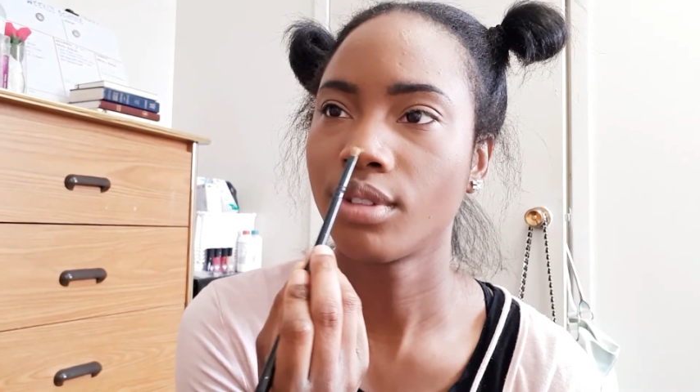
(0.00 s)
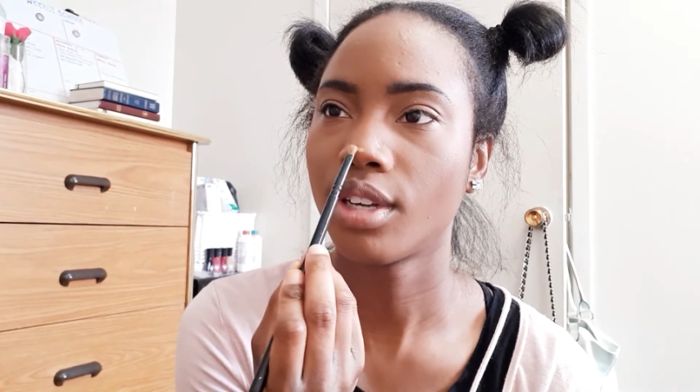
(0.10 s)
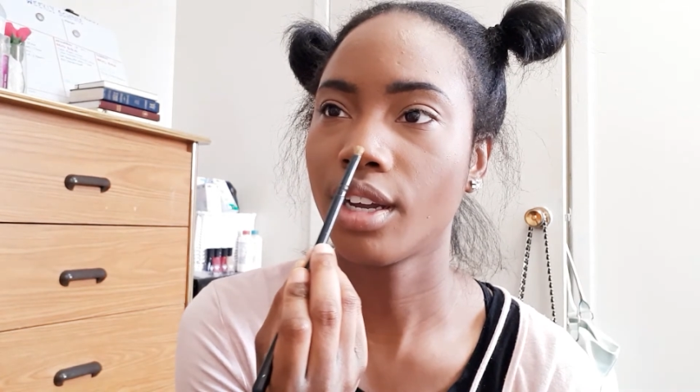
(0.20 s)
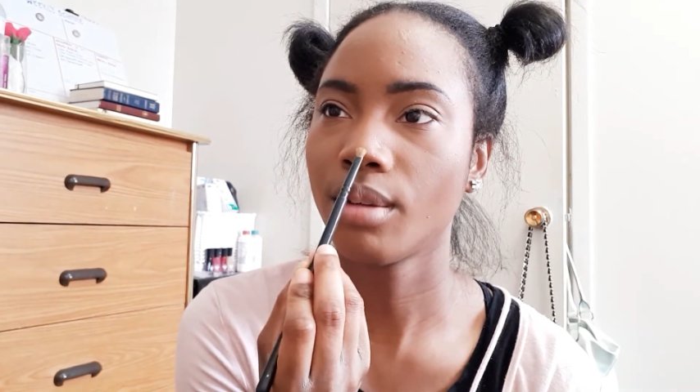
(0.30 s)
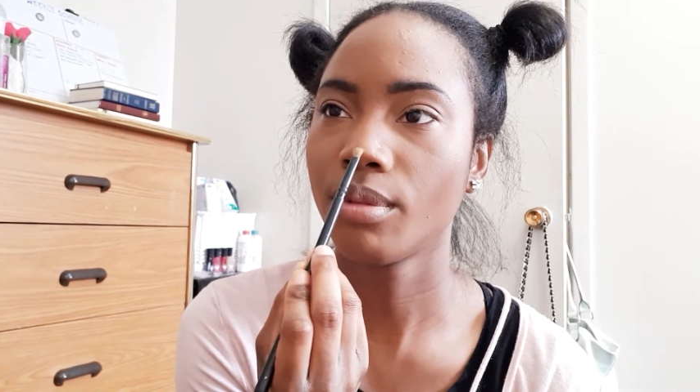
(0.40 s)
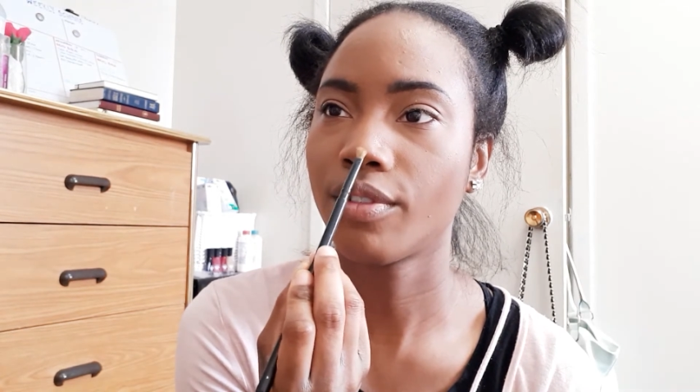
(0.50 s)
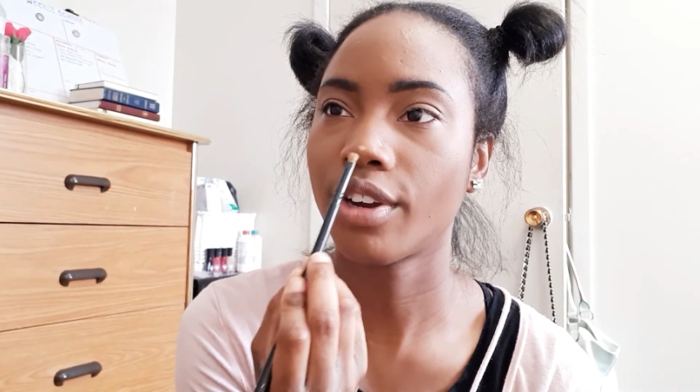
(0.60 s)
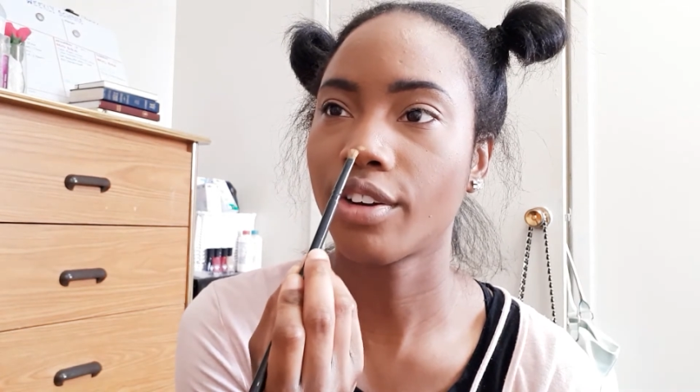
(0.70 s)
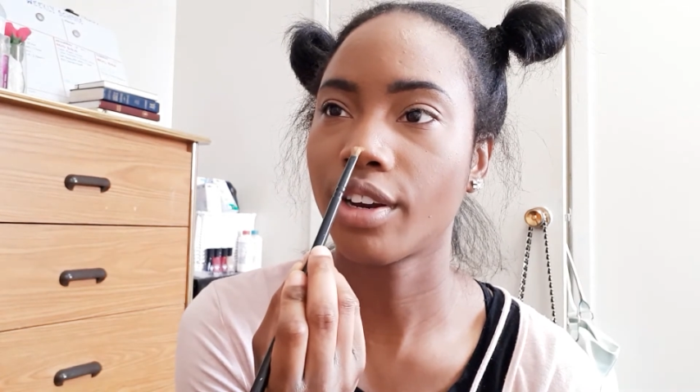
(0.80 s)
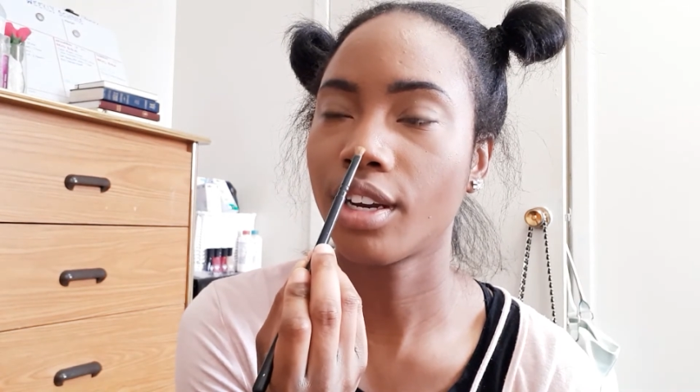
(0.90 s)
I am a
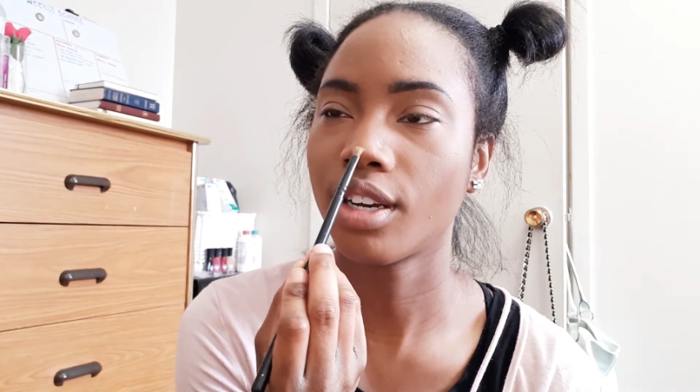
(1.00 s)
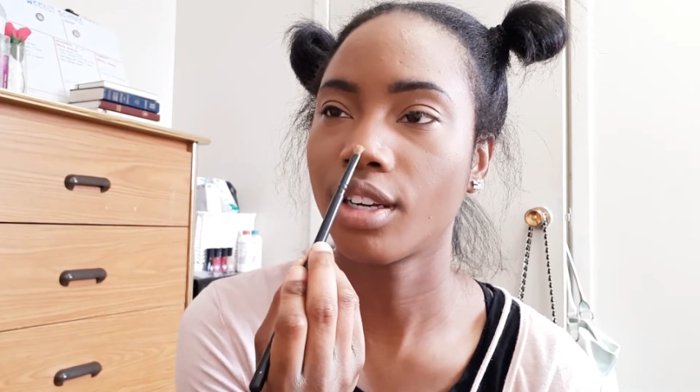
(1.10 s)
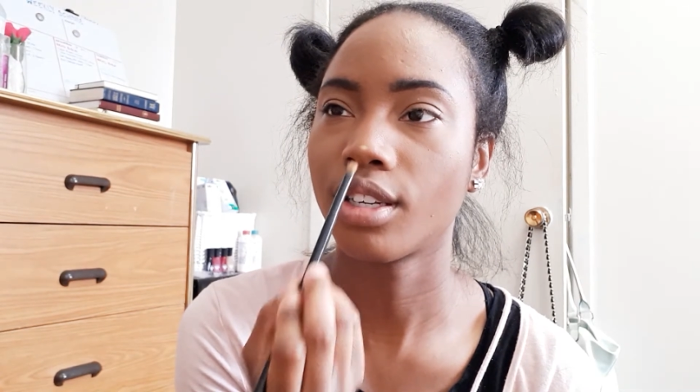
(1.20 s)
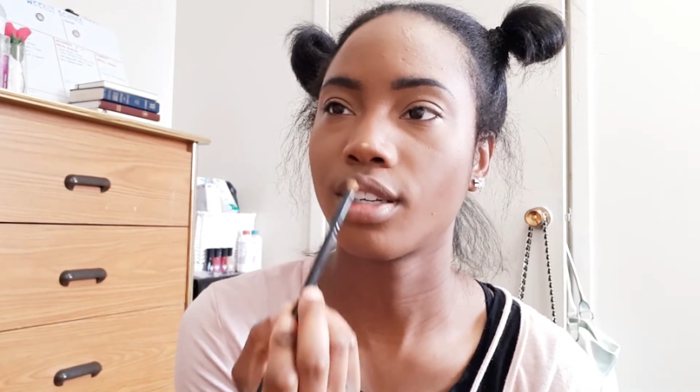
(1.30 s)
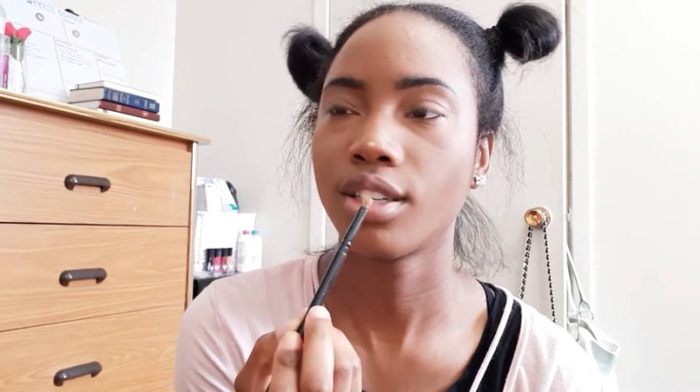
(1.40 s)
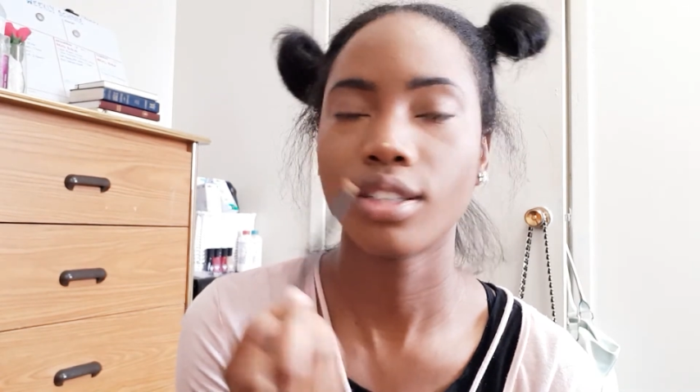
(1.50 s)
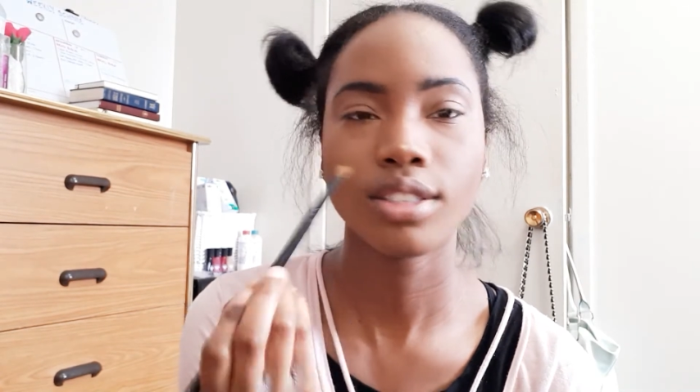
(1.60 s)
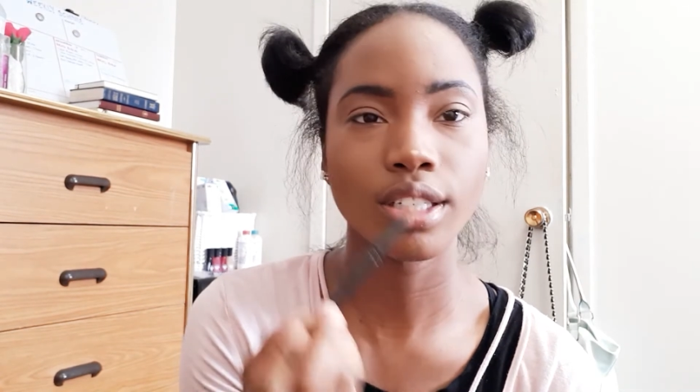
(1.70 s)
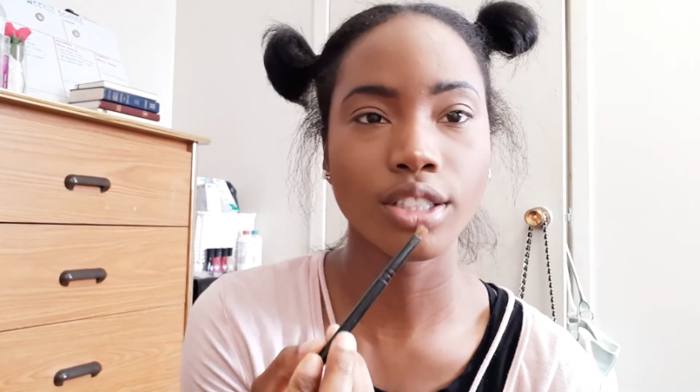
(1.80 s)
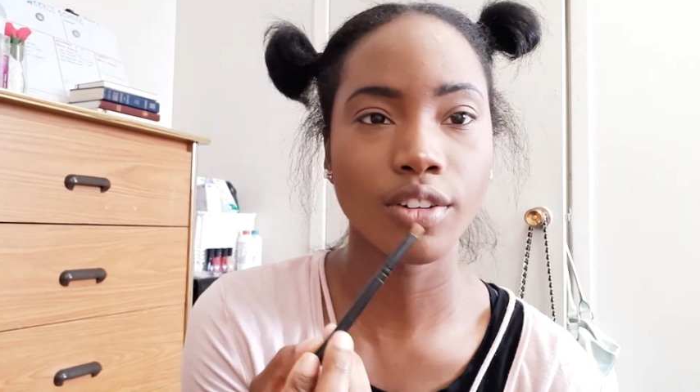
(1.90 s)
very
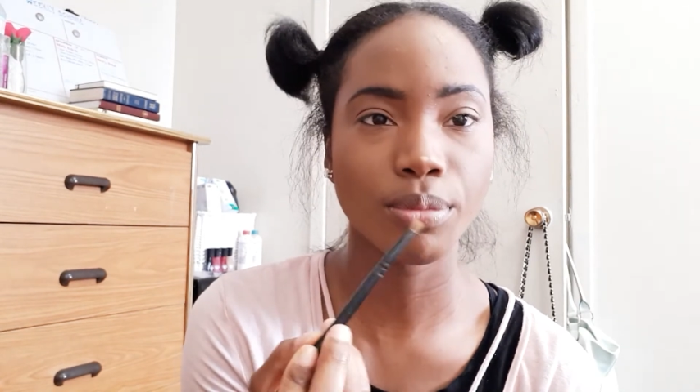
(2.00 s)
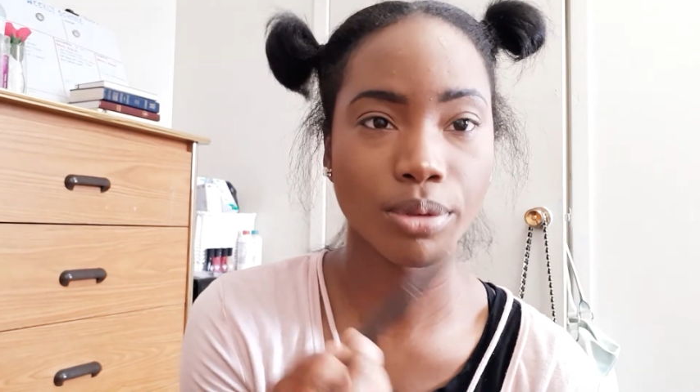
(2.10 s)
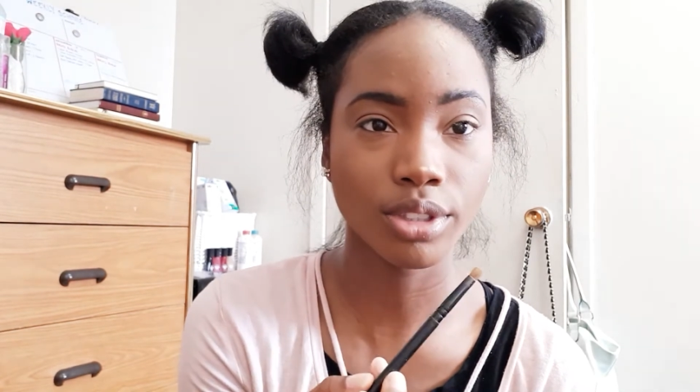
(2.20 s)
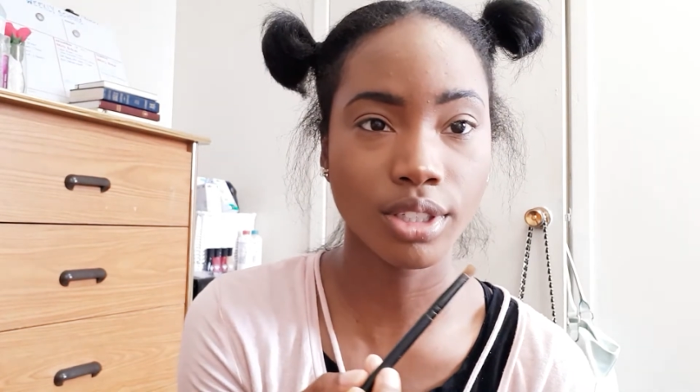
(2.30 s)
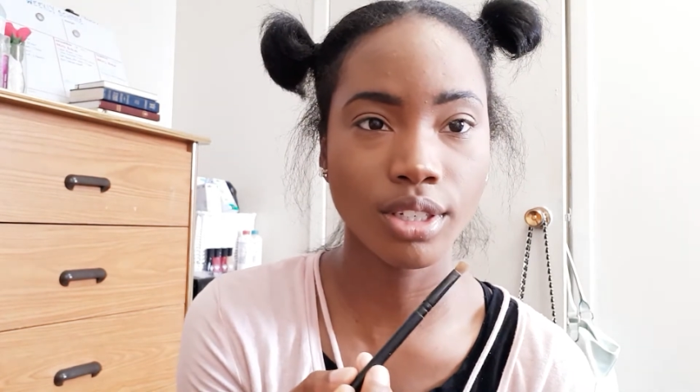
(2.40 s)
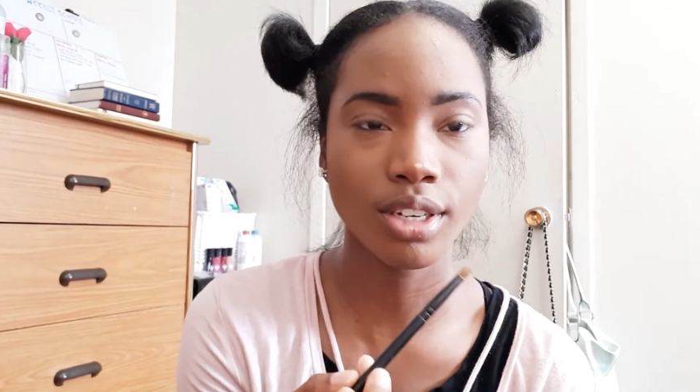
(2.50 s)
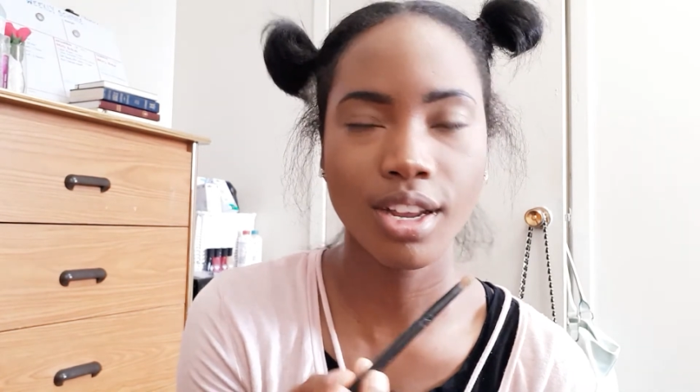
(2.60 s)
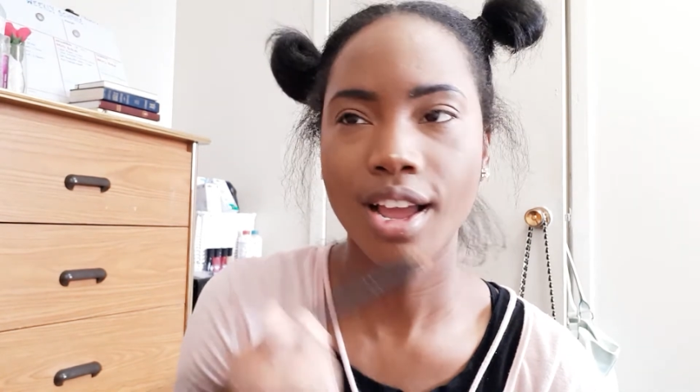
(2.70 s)
sensitive person,